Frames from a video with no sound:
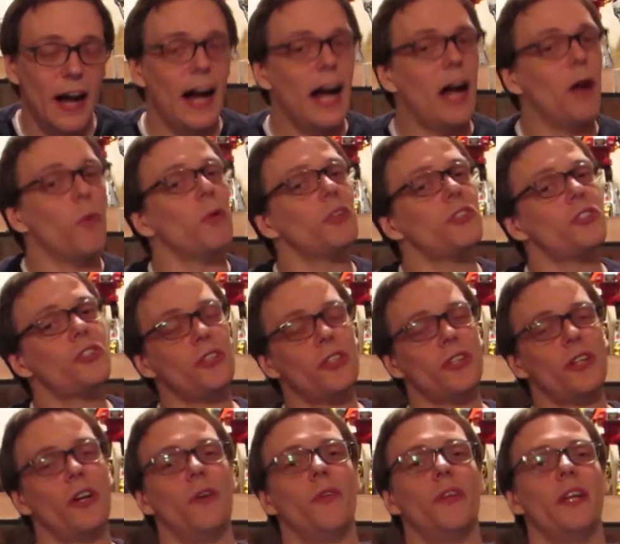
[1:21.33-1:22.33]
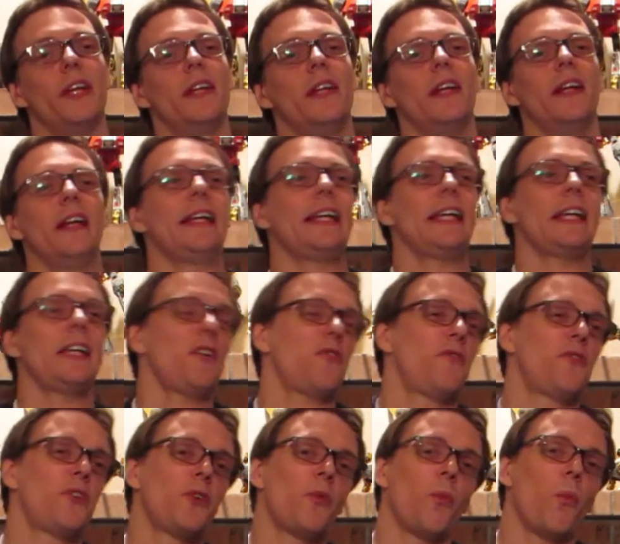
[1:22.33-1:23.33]
I want you to know that
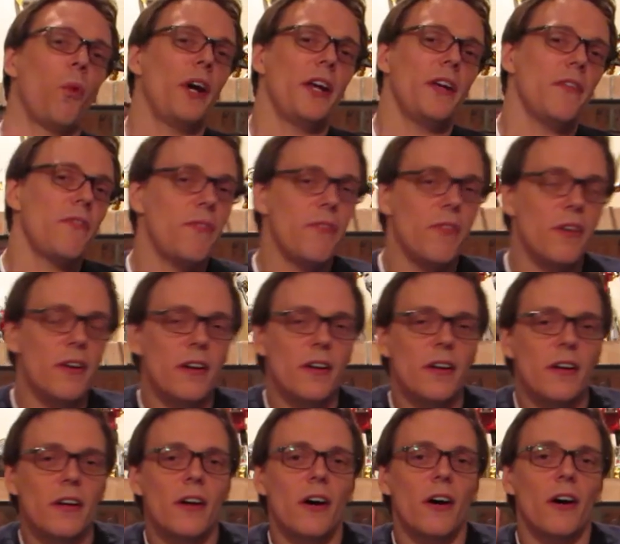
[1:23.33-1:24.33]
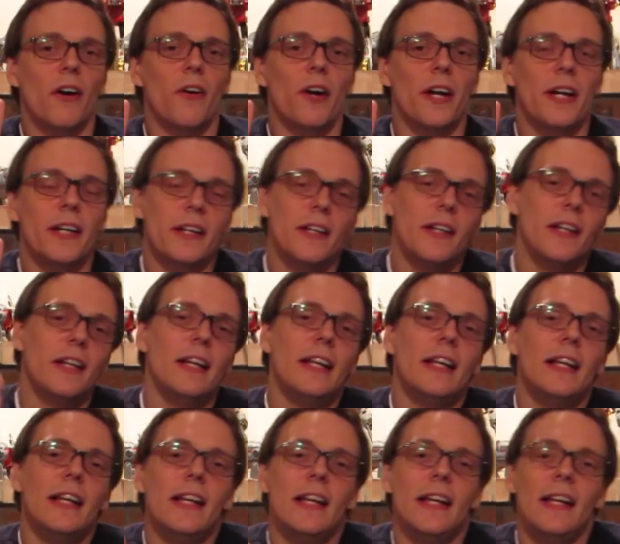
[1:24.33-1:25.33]
if your wife, alright,
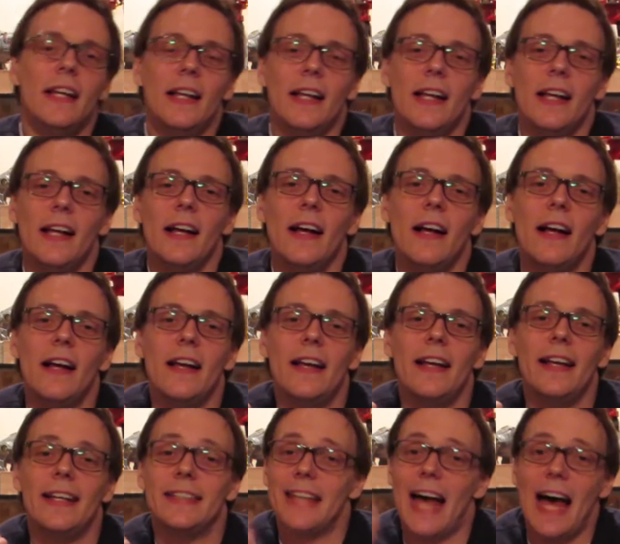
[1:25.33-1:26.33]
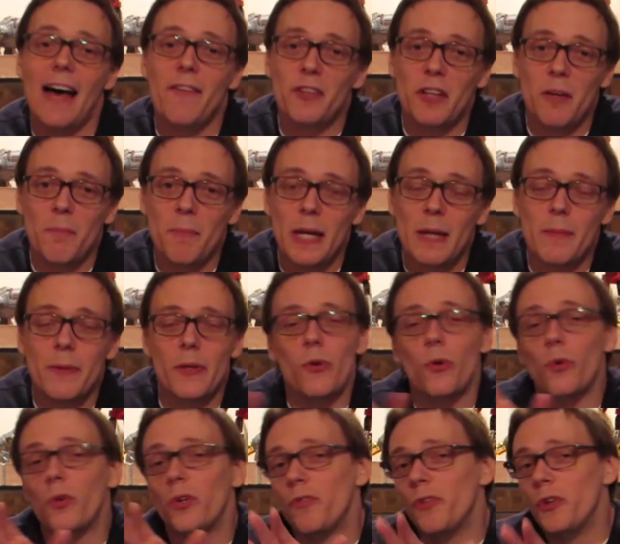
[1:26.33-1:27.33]
is having a baby,
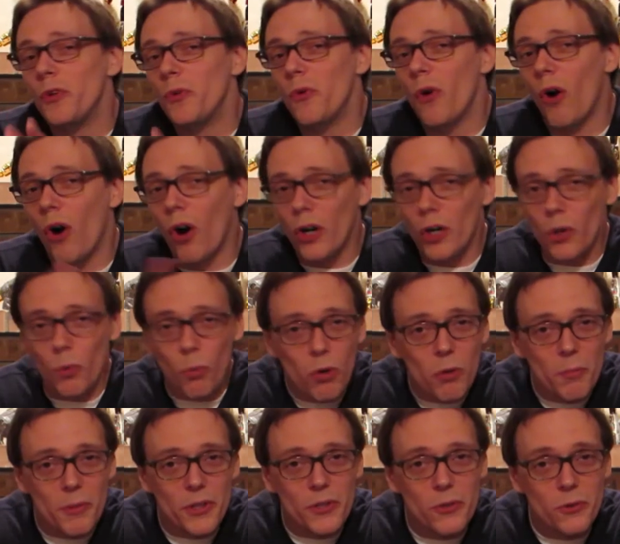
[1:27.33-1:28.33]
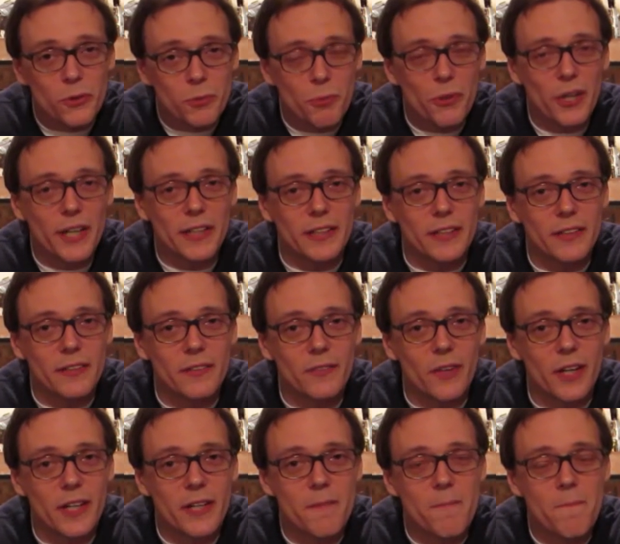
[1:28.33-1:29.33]
or if you are a woman who's pregnant,
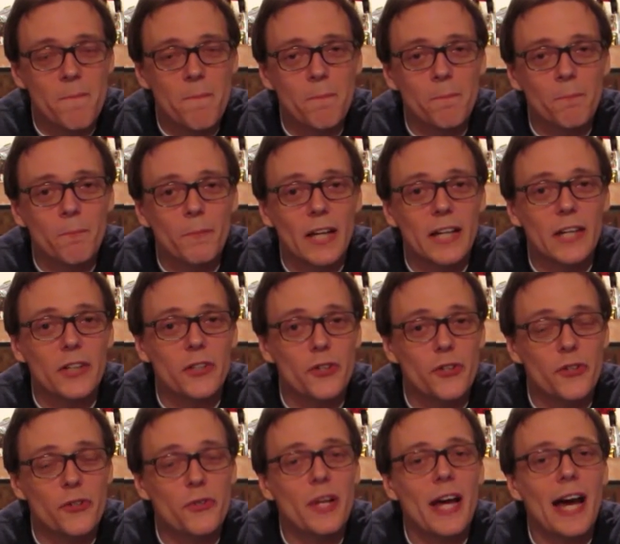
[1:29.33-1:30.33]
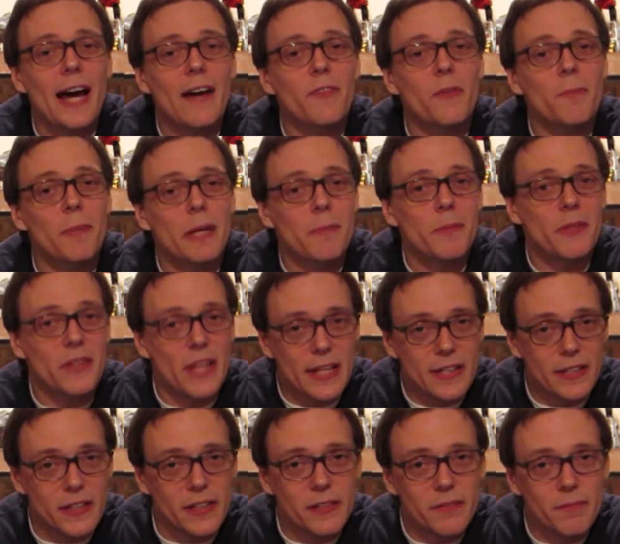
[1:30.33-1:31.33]
right, and you're due to have the baby that
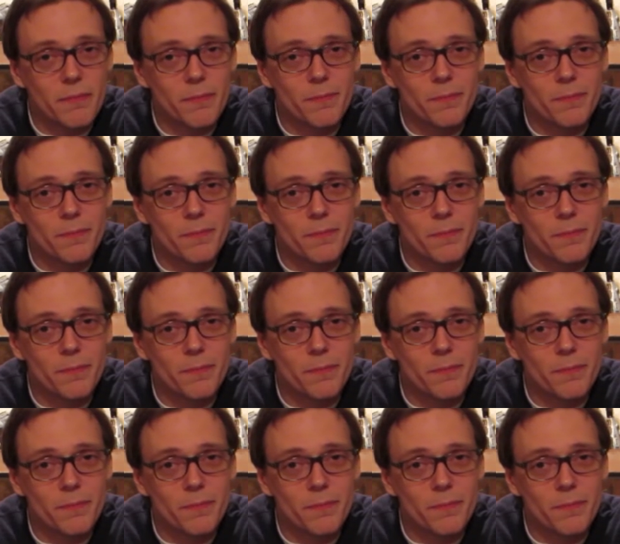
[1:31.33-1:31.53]
night,